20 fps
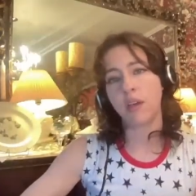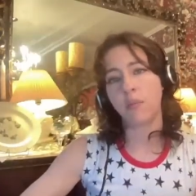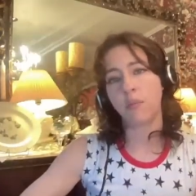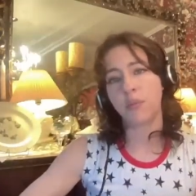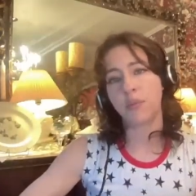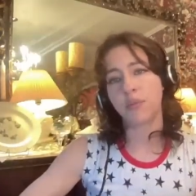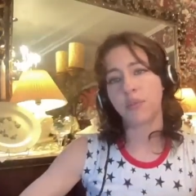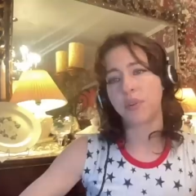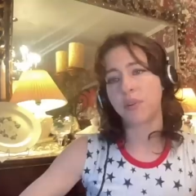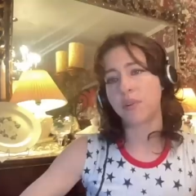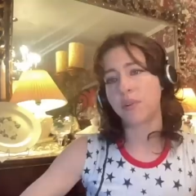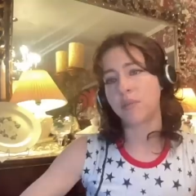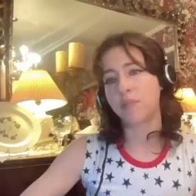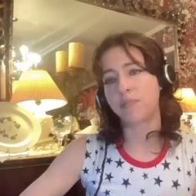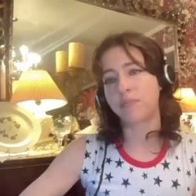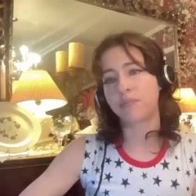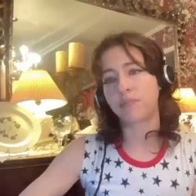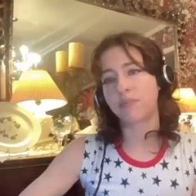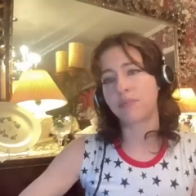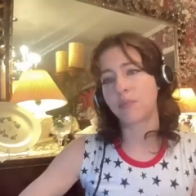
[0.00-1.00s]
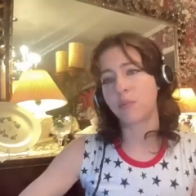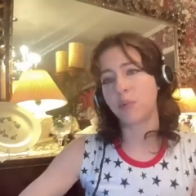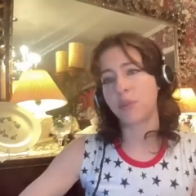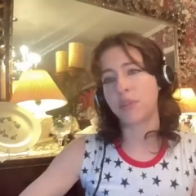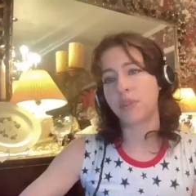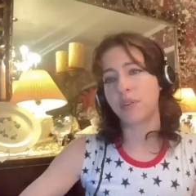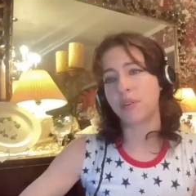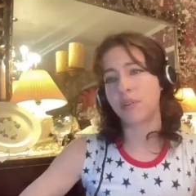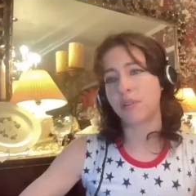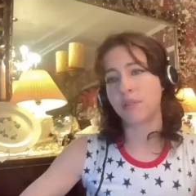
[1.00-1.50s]
with their
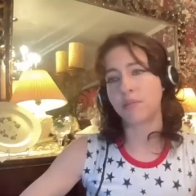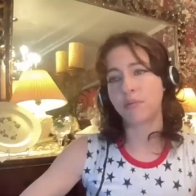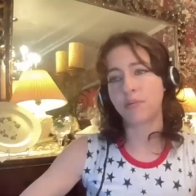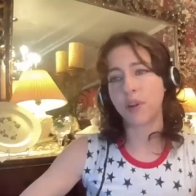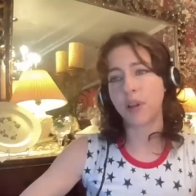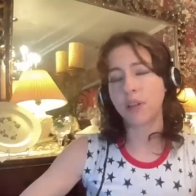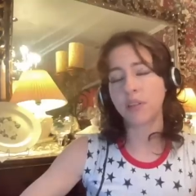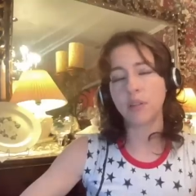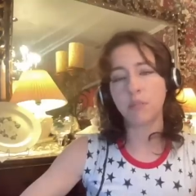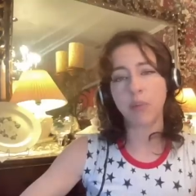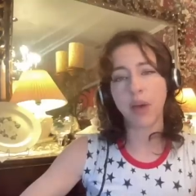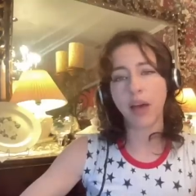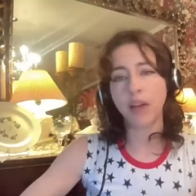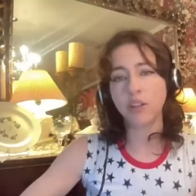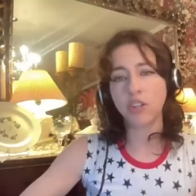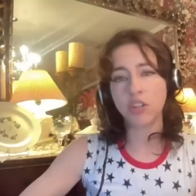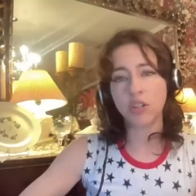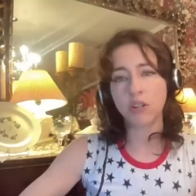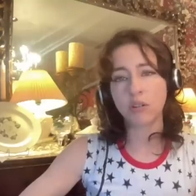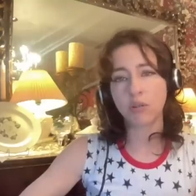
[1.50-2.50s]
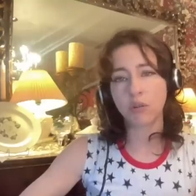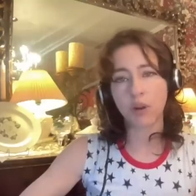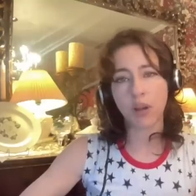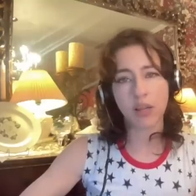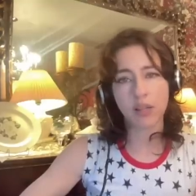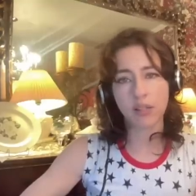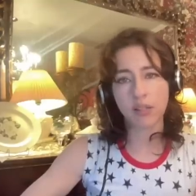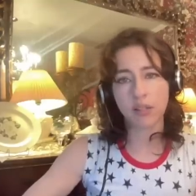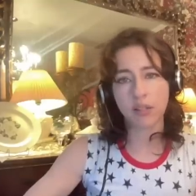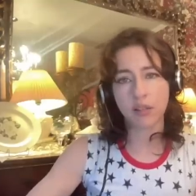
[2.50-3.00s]
with their frankly batshit
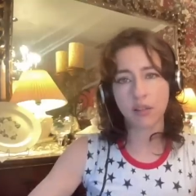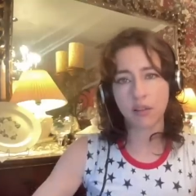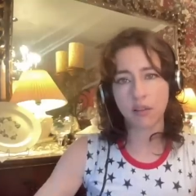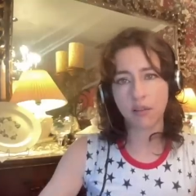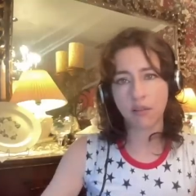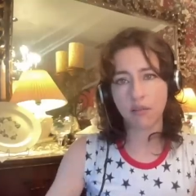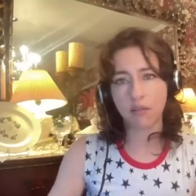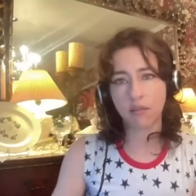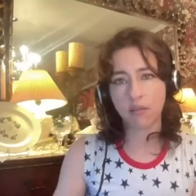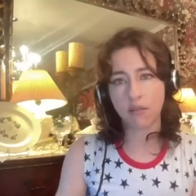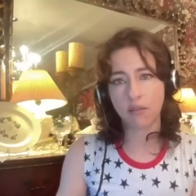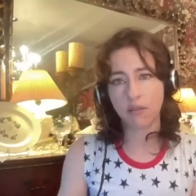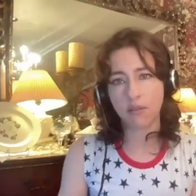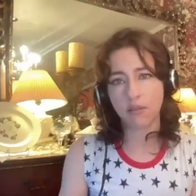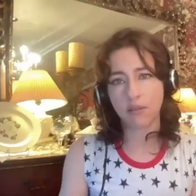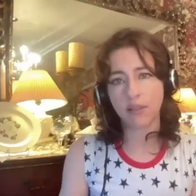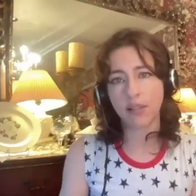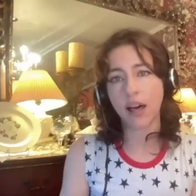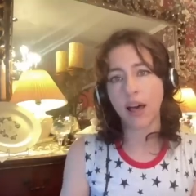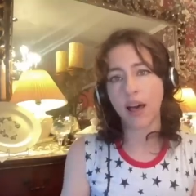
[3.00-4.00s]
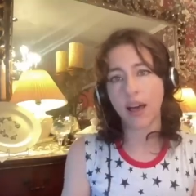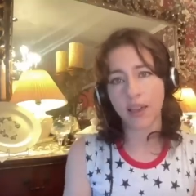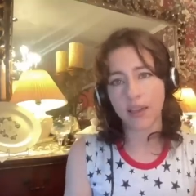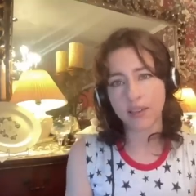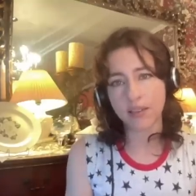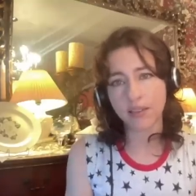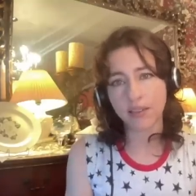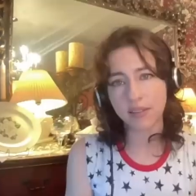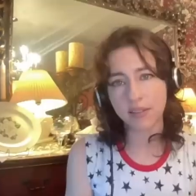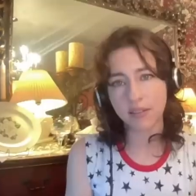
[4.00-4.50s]
crazy
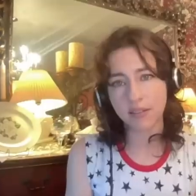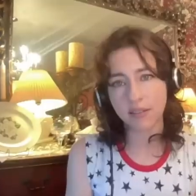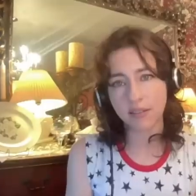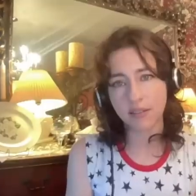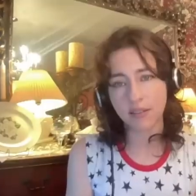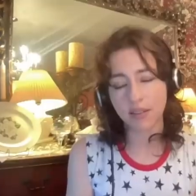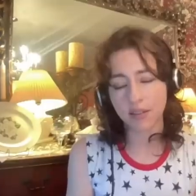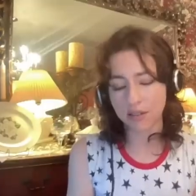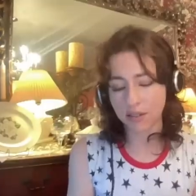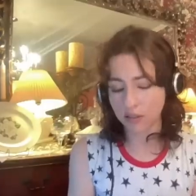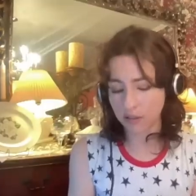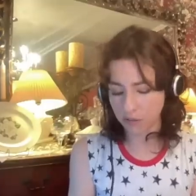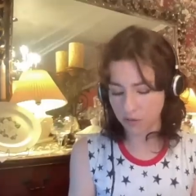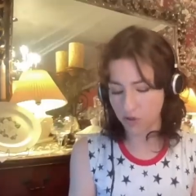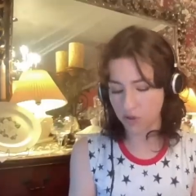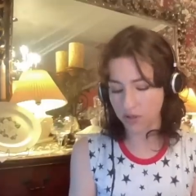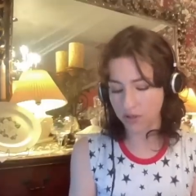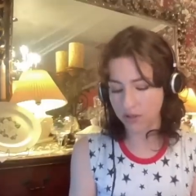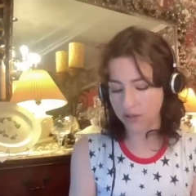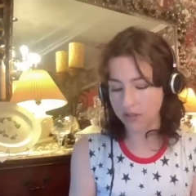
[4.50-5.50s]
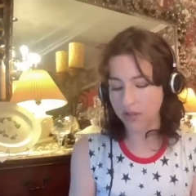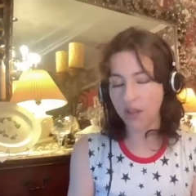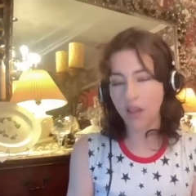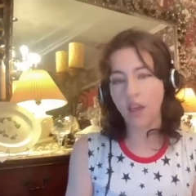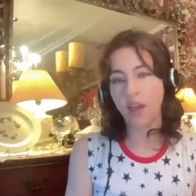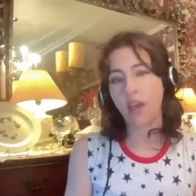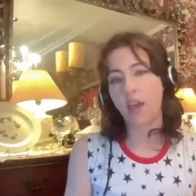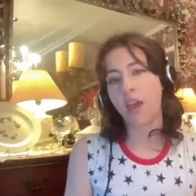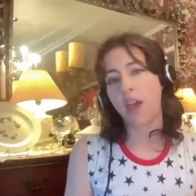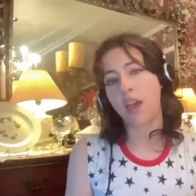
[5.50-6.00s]
lies and delusions,
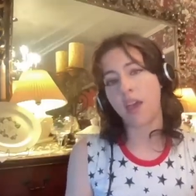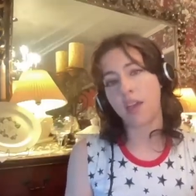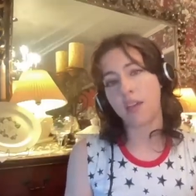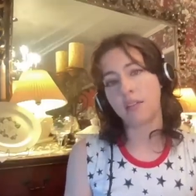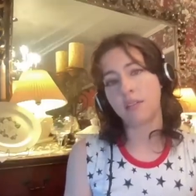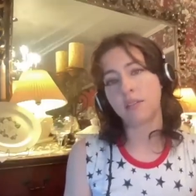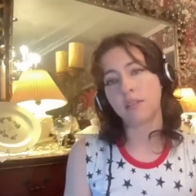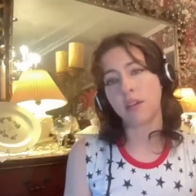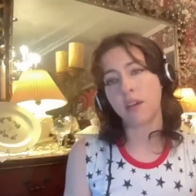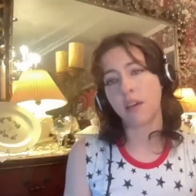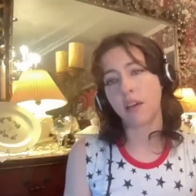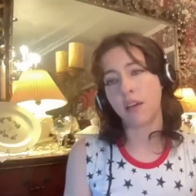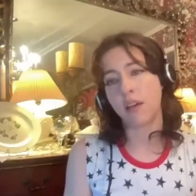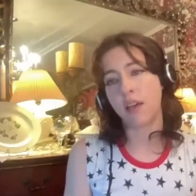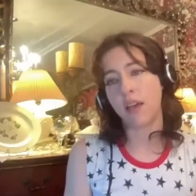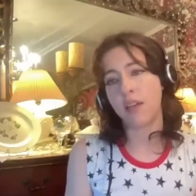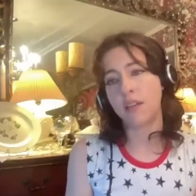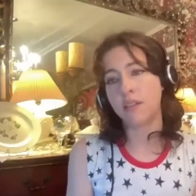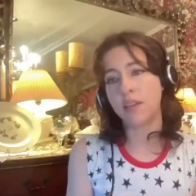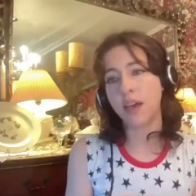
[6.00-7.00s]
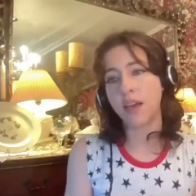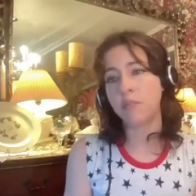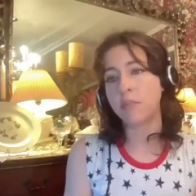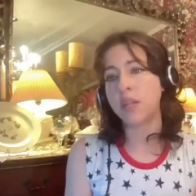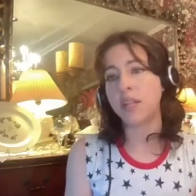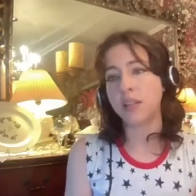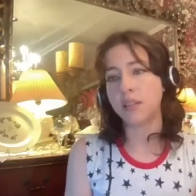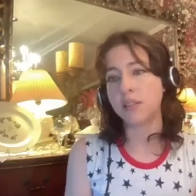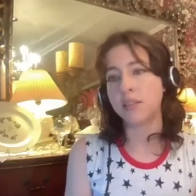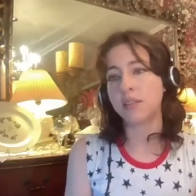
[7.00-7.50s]
and uh, and that
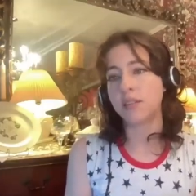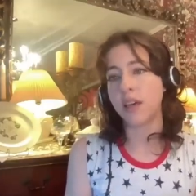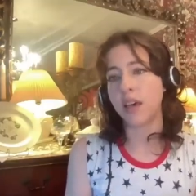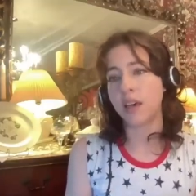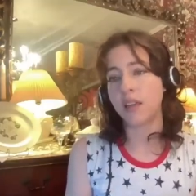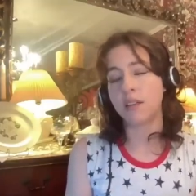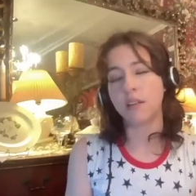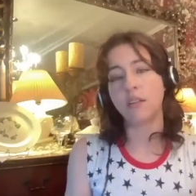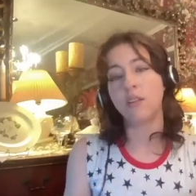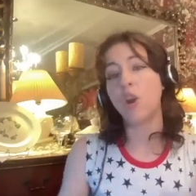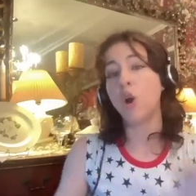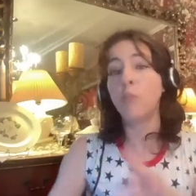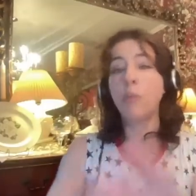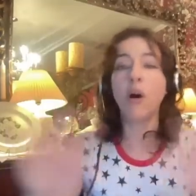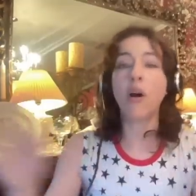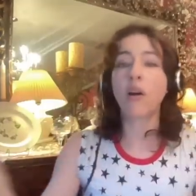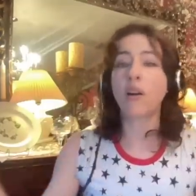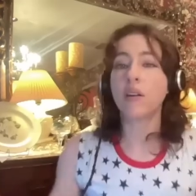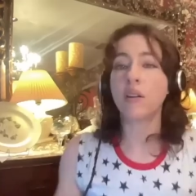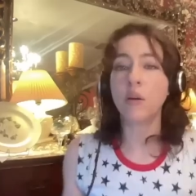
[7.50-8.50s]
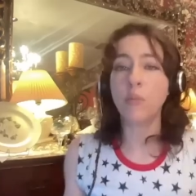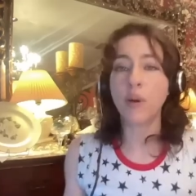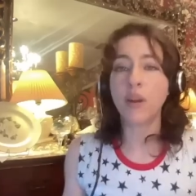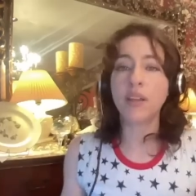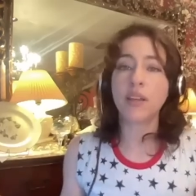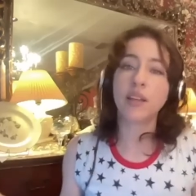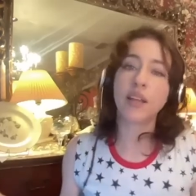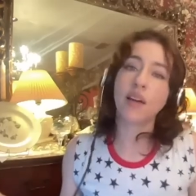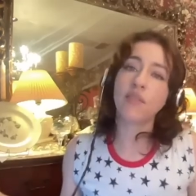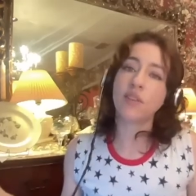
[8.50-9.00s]
means that no part,
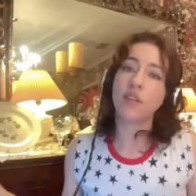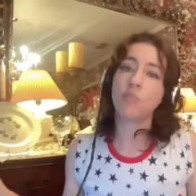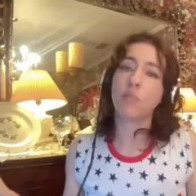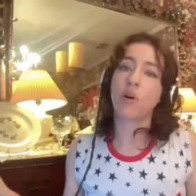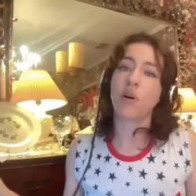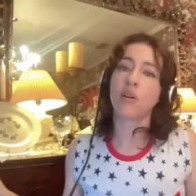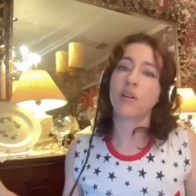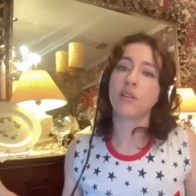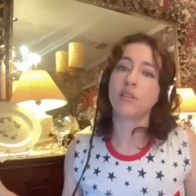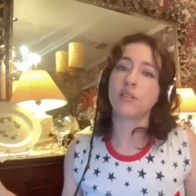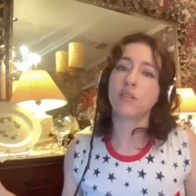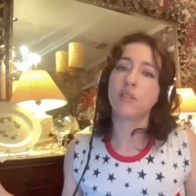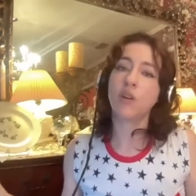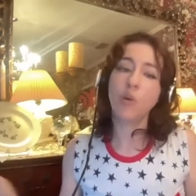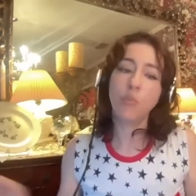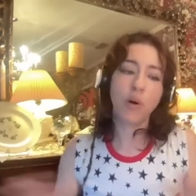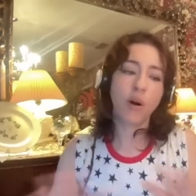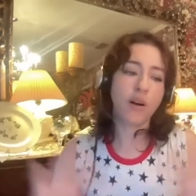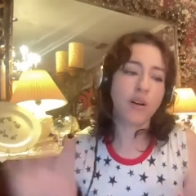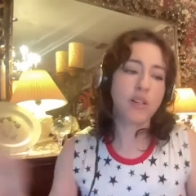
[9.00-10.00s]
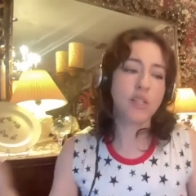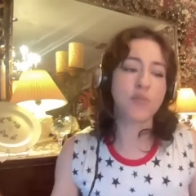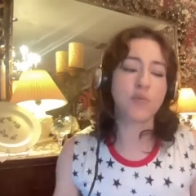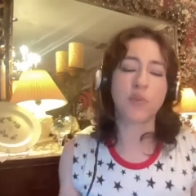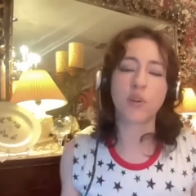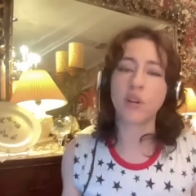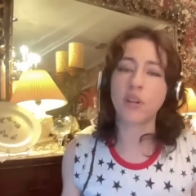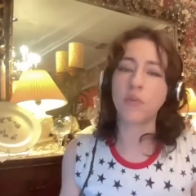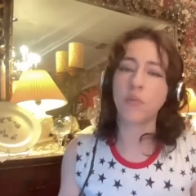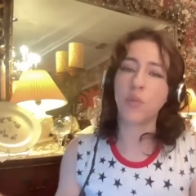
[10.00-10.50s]
nobody can have any parties, no parties
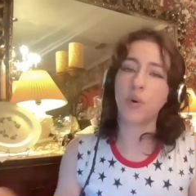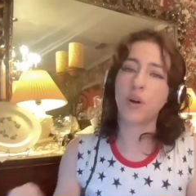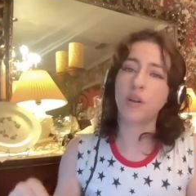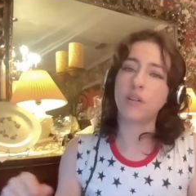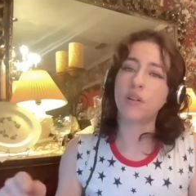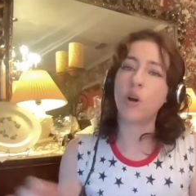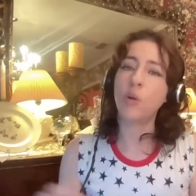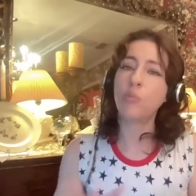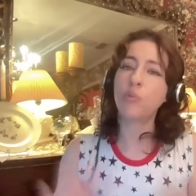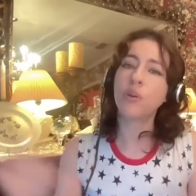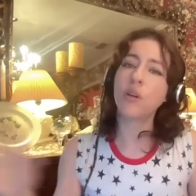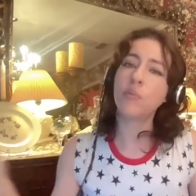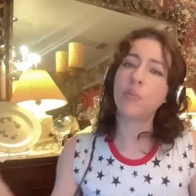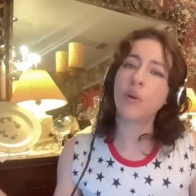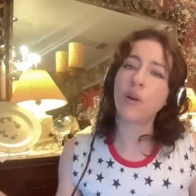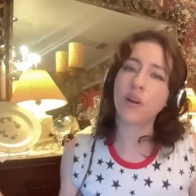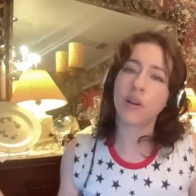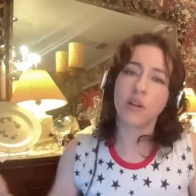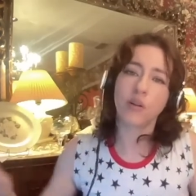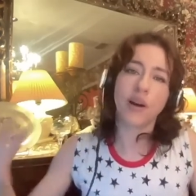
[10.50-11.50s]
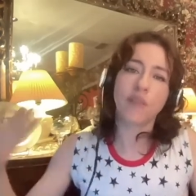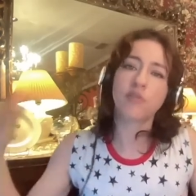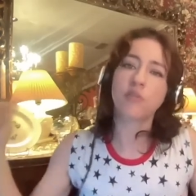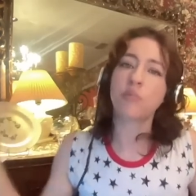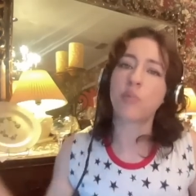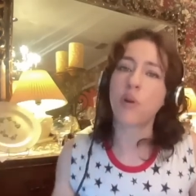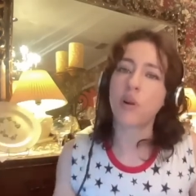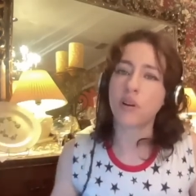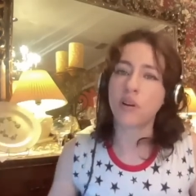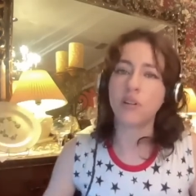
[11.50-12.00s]
for anyone, no pre party, no after
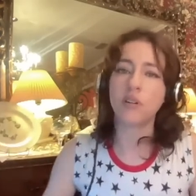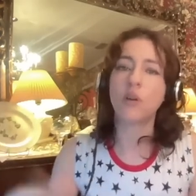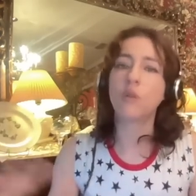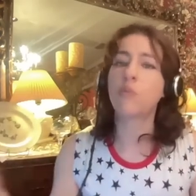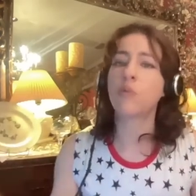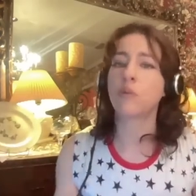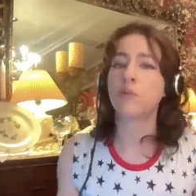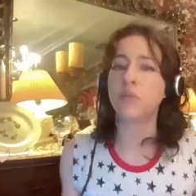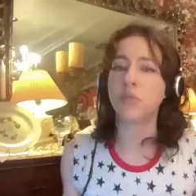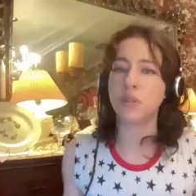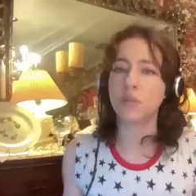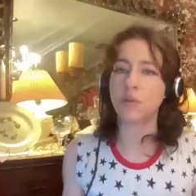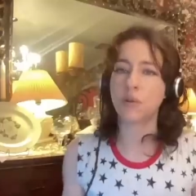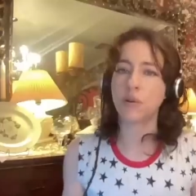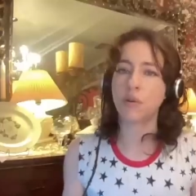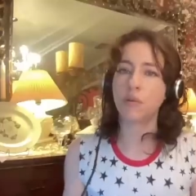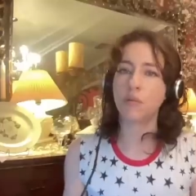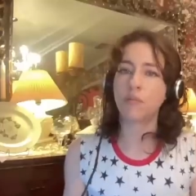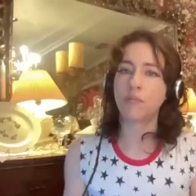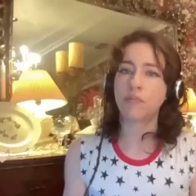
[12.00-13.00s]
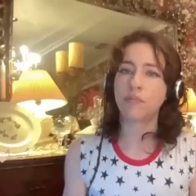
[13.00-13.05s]
party, no row zero.